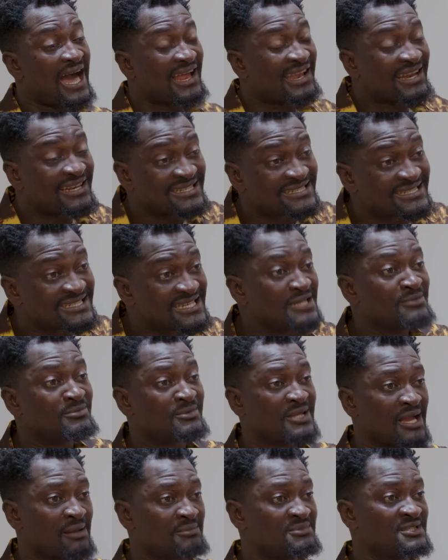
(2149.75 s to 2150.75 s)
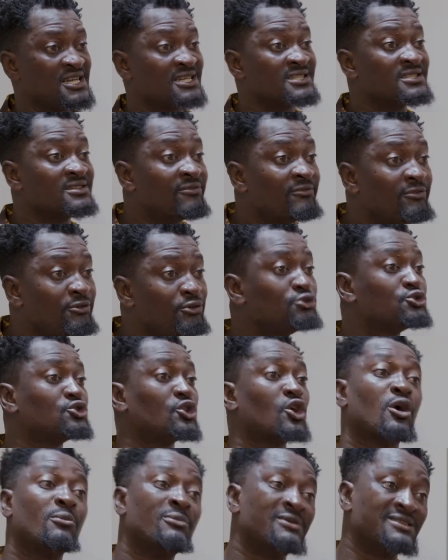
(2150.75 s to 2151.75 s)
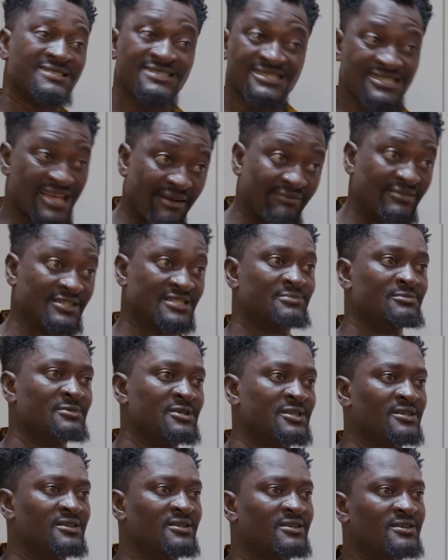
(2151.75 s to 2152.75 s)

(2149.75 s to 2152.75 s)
And at the same time, she has refused to come and service me.